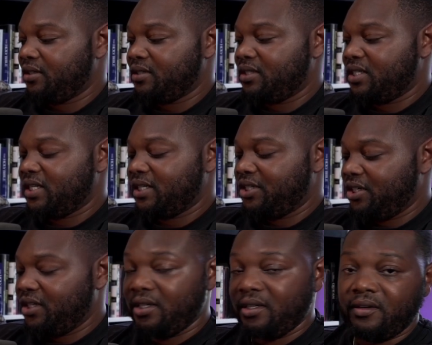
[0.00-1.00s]

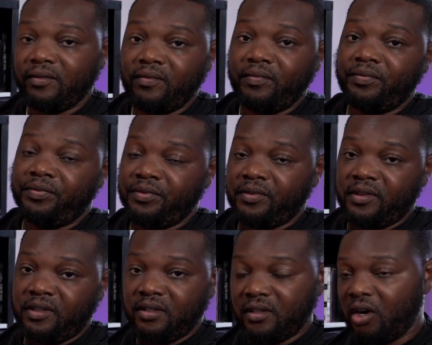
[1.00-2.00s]
touching
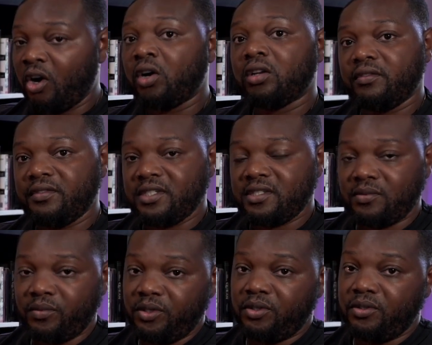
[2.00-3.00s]
all of this
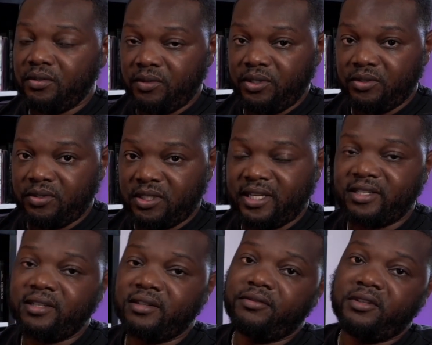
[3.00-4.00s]
when you're
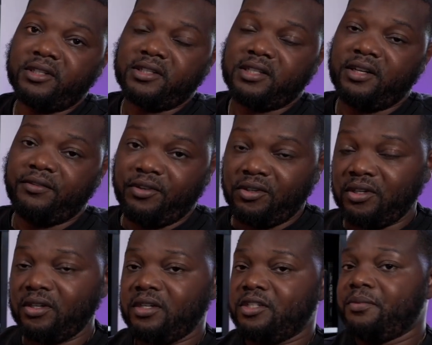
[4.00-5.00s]
testing for this. And if you're going
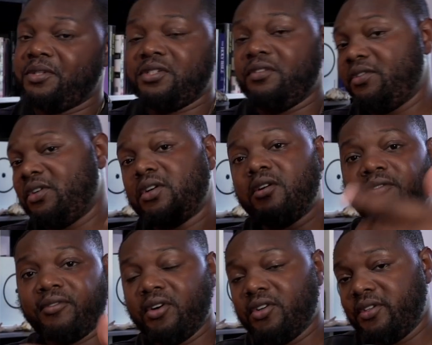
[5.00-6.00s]
to, especially if you're going to go
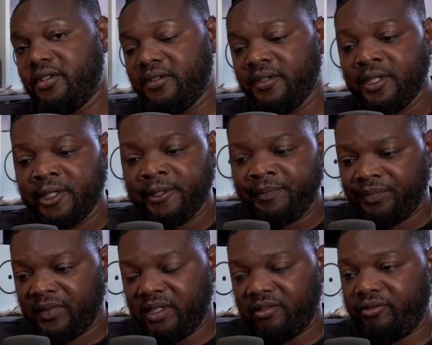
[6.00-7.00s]
further
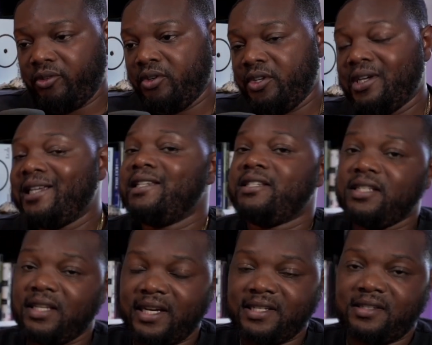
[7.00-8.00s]
for your EC
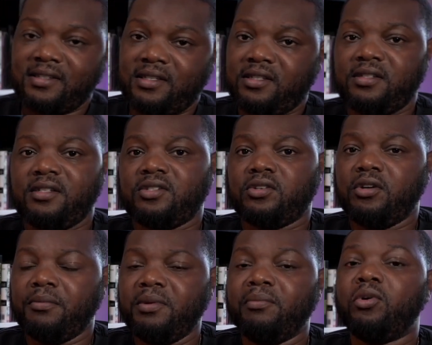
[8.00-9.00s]
licenses, there's going to
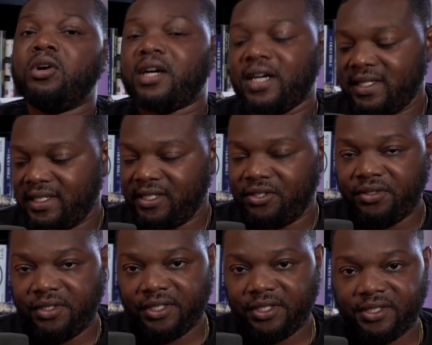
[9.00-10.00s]
be more context you need
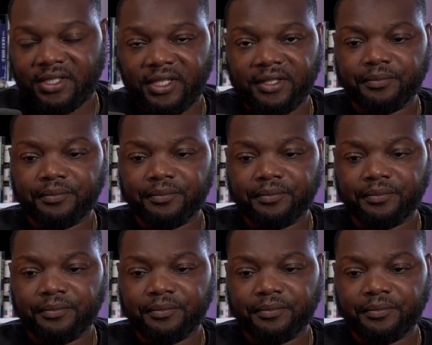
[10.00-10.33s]
to understand.